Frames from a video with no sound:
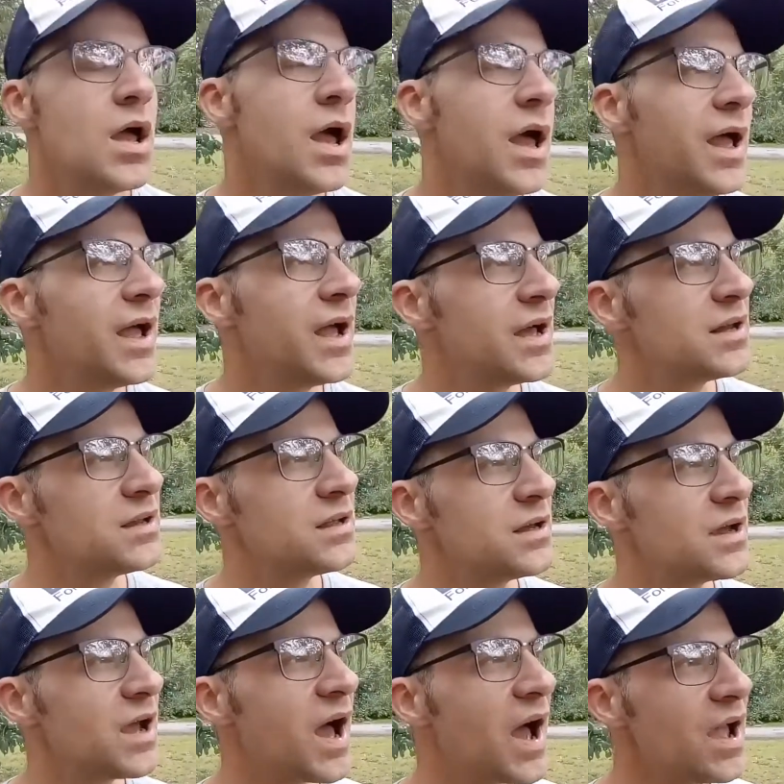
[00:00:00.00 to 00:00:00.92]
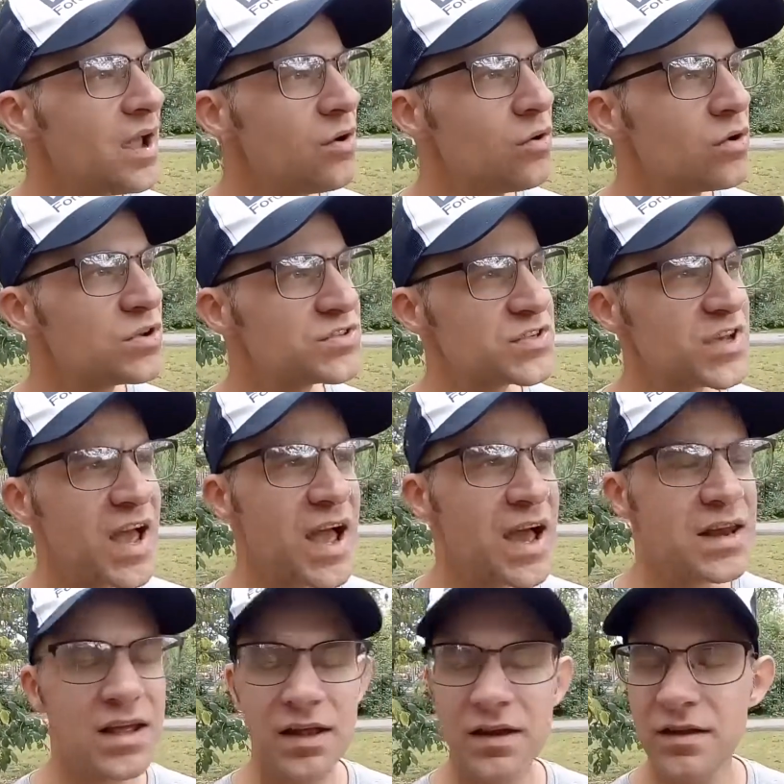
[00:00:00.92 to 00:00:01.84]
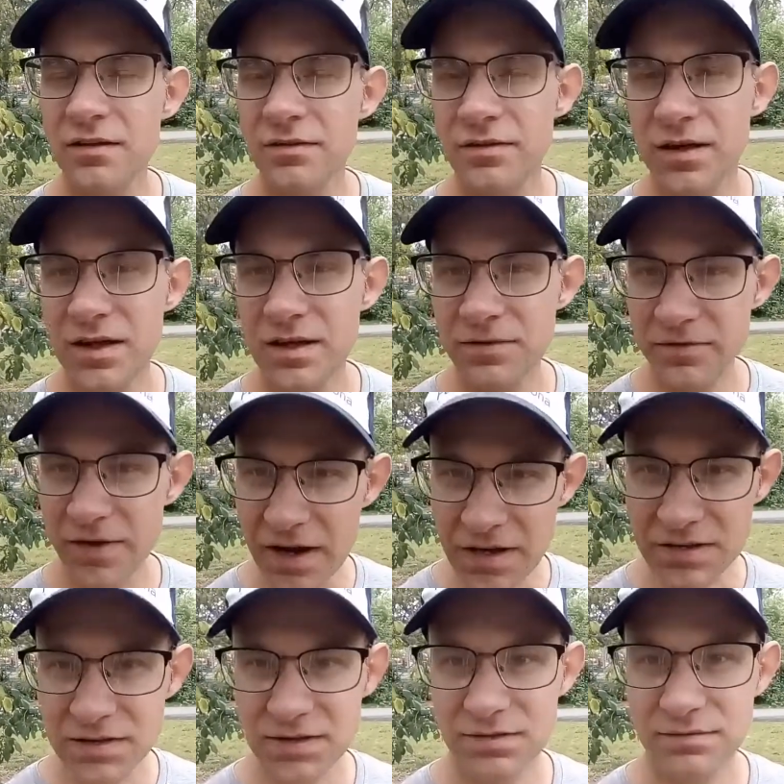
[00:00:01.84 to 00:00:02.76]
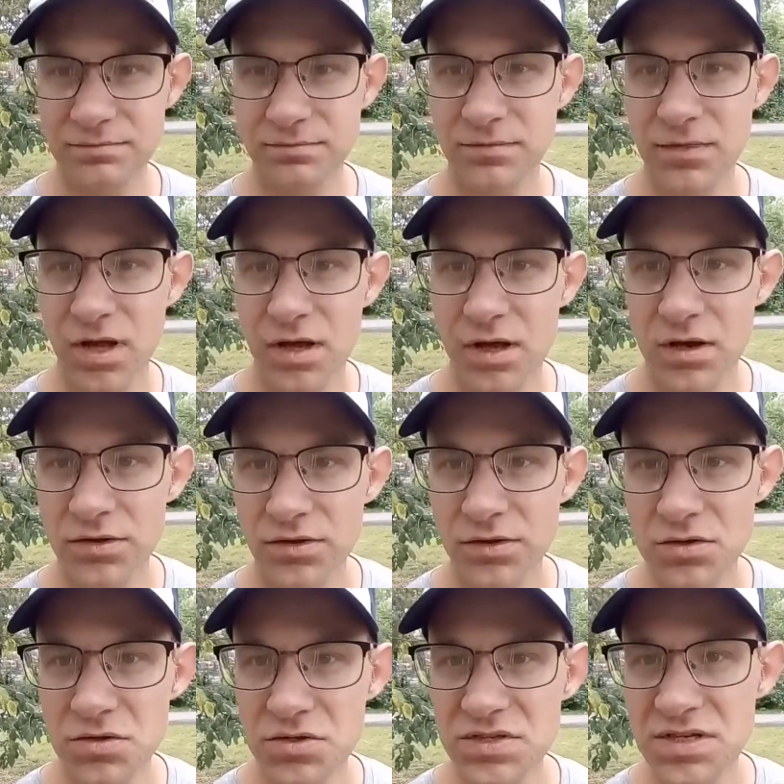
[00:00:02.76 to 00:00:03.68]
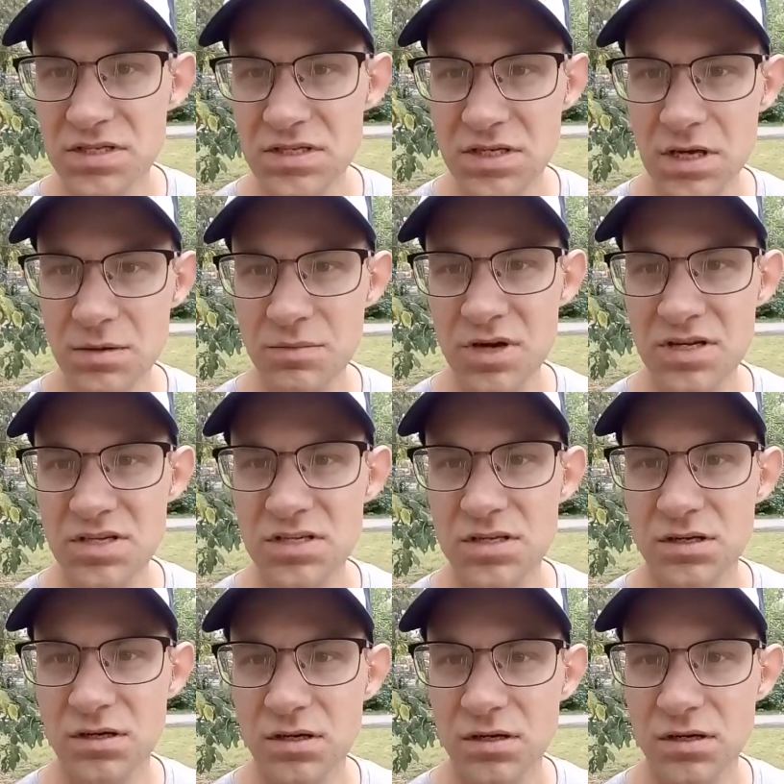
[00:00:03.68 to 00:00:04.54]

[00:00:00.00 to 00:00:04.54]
And I also add an effect to this image,